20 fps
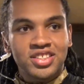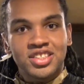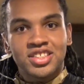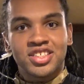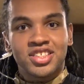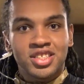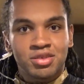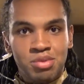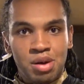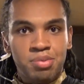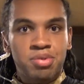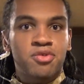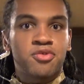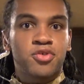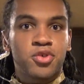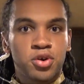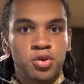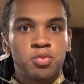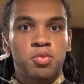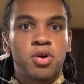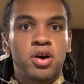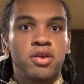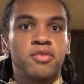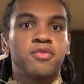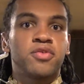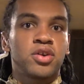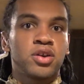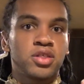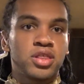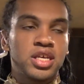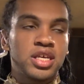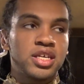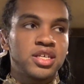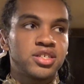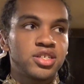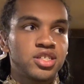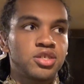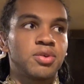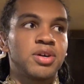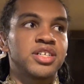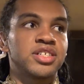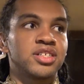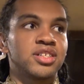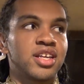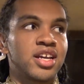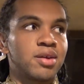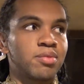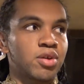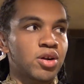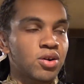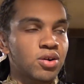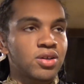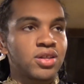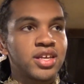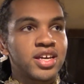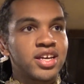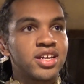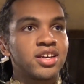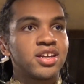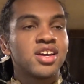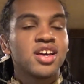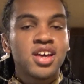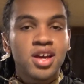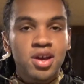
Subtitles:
This is just my preferred one for the situation that I'm currently in,